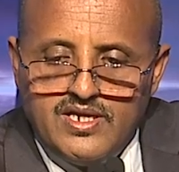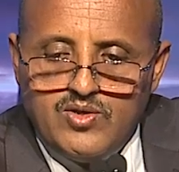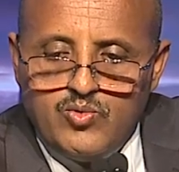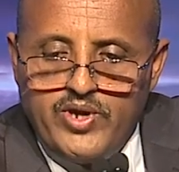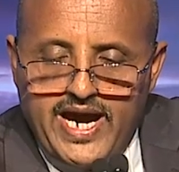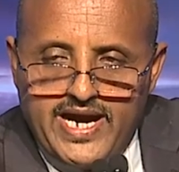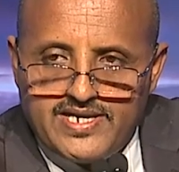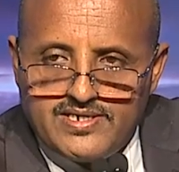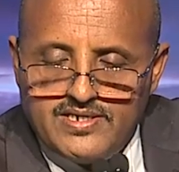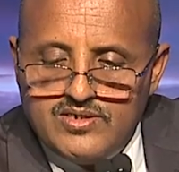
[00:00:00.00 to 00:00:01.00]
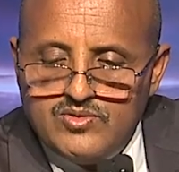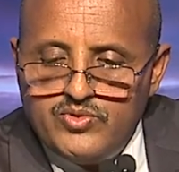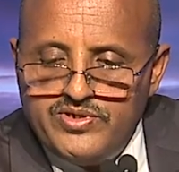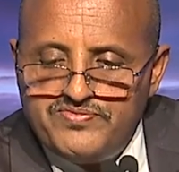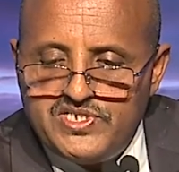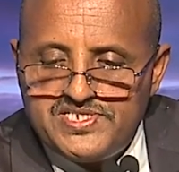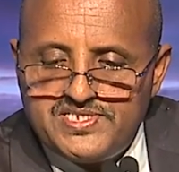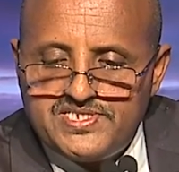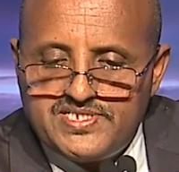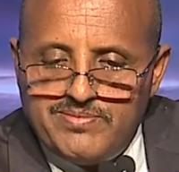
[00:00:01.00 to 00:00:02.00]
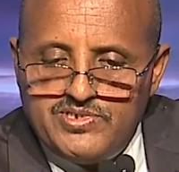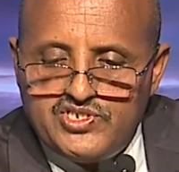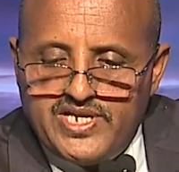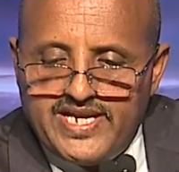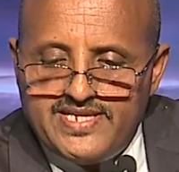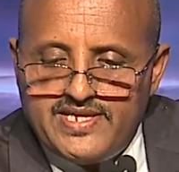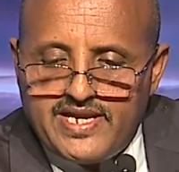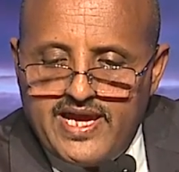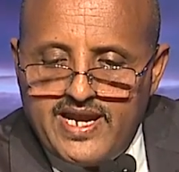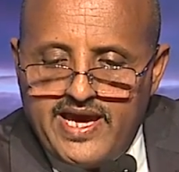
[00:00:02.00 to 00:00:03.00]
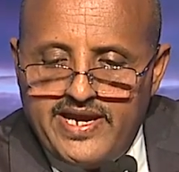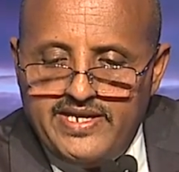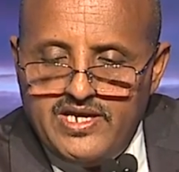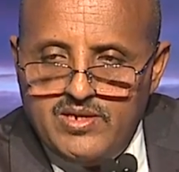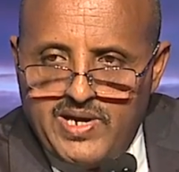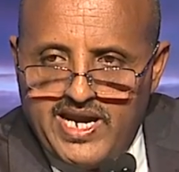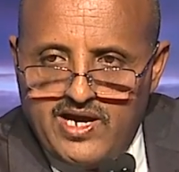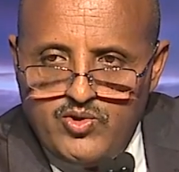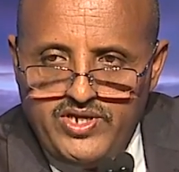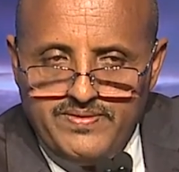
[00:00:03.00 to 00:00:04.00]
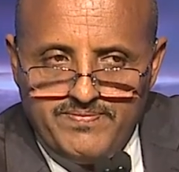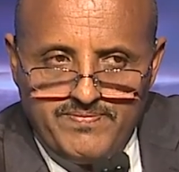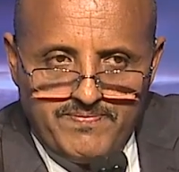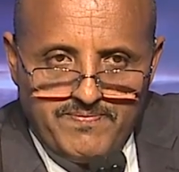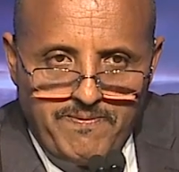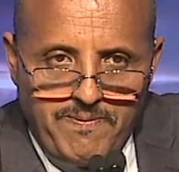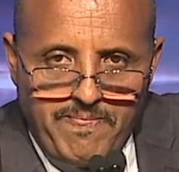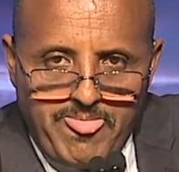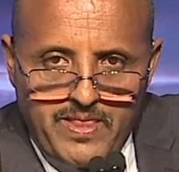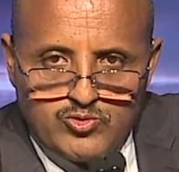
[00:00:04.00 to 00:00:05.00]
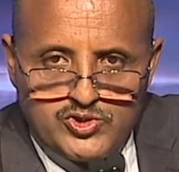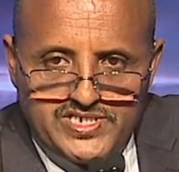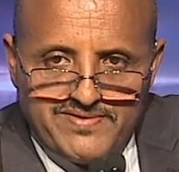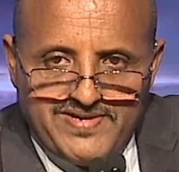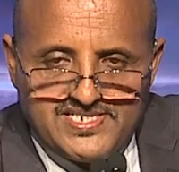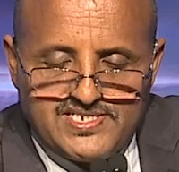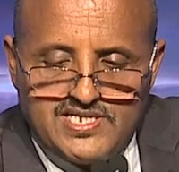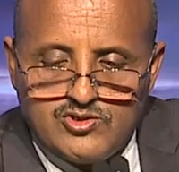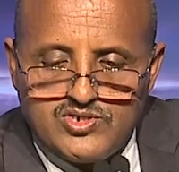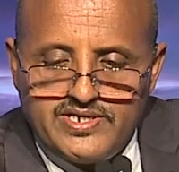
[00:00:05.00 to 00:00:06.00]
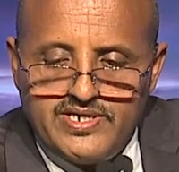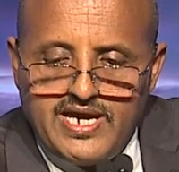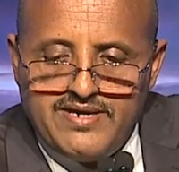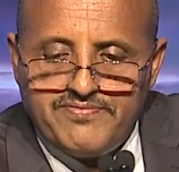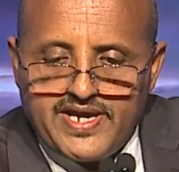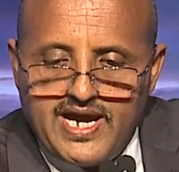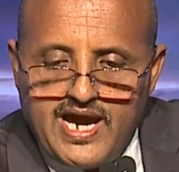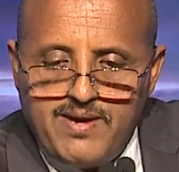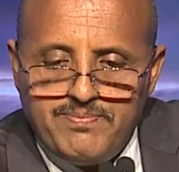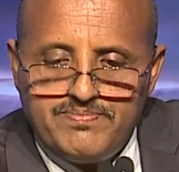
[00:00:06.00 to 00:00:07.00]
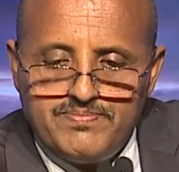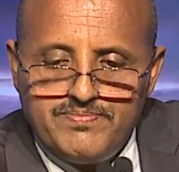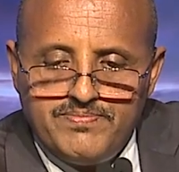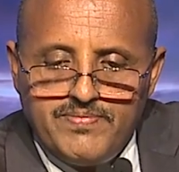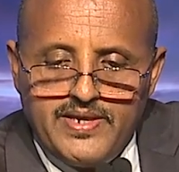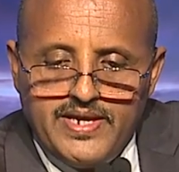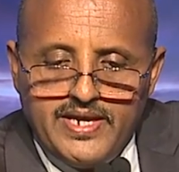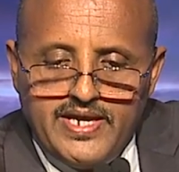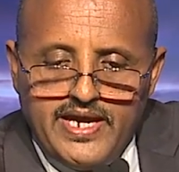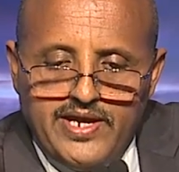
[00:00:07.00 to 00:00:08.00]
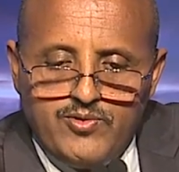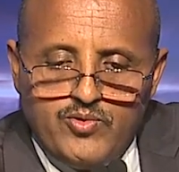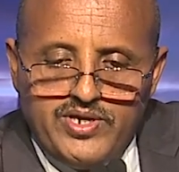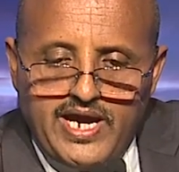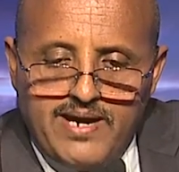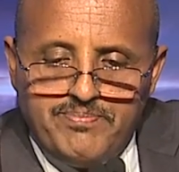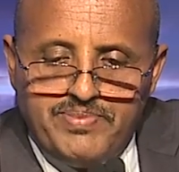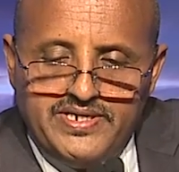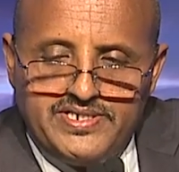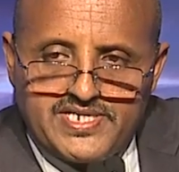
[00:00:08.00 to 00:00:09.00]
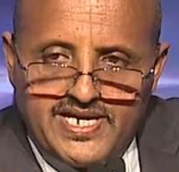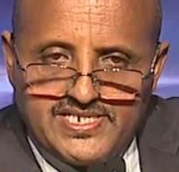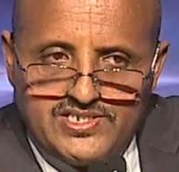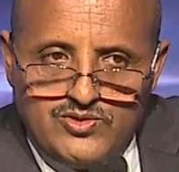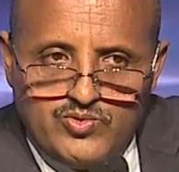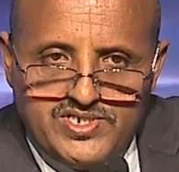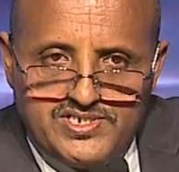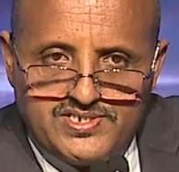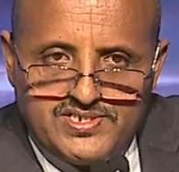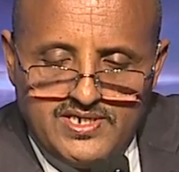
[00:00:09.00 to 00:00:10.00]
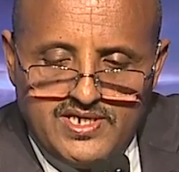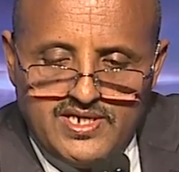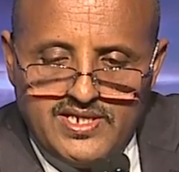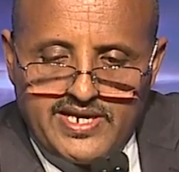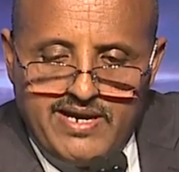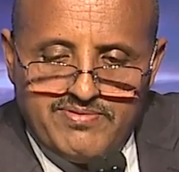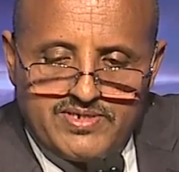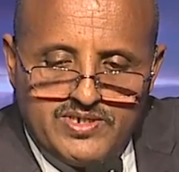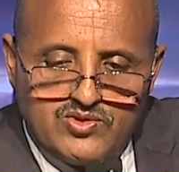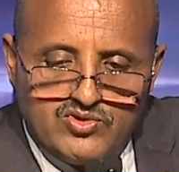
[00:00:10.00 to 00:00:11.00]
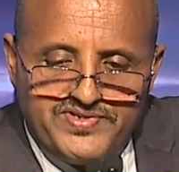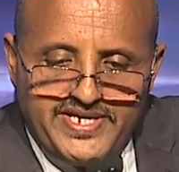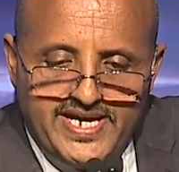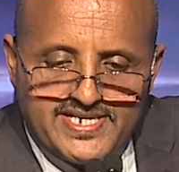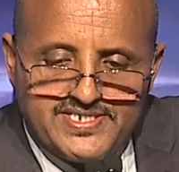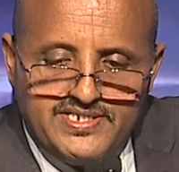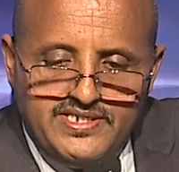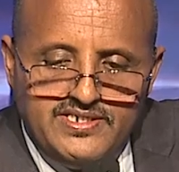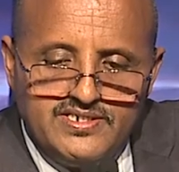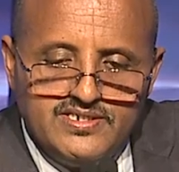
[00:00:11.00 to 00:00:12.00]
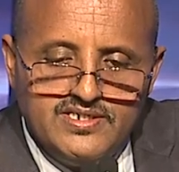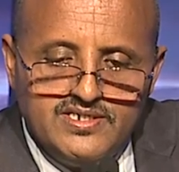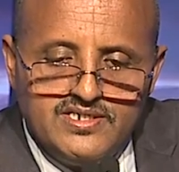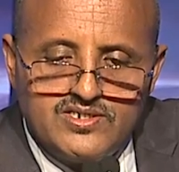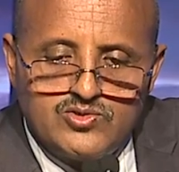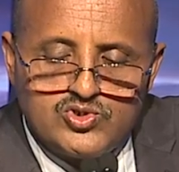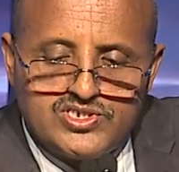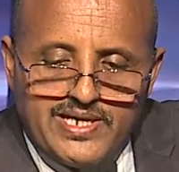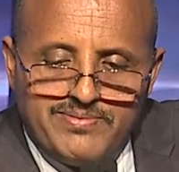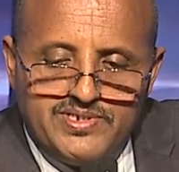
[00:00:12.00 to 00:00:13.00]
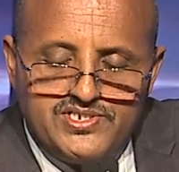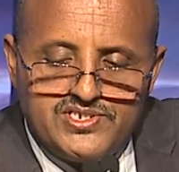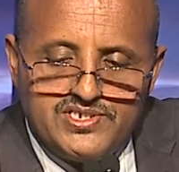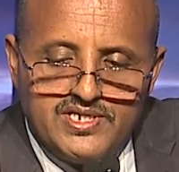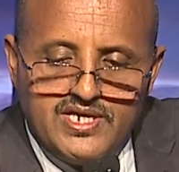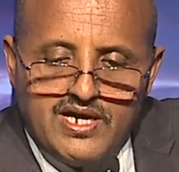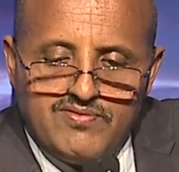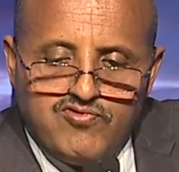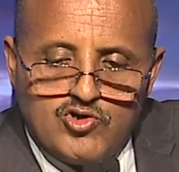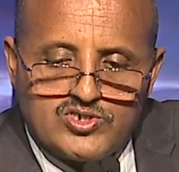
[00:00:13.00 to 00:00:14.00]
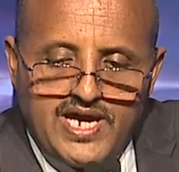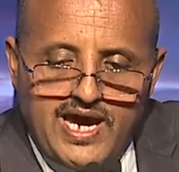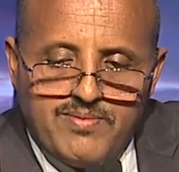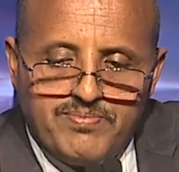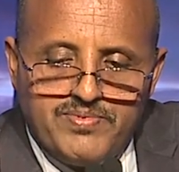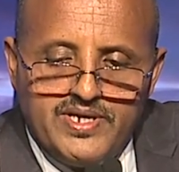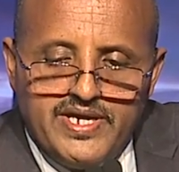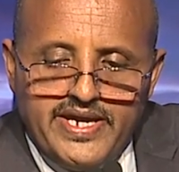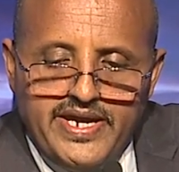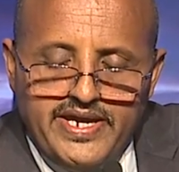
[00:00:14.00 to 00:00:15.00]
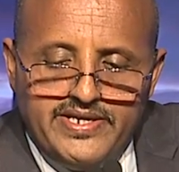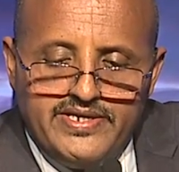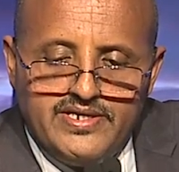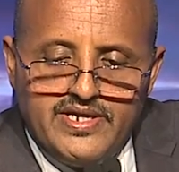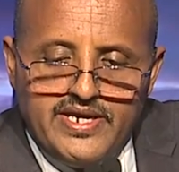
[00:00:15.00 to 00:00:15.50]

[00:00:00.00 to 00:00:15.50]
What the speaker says: We've just established another airline in Malawi to serve as Southern Africa hub, and we have been discussing with the government of DRC to establish a 4th hub in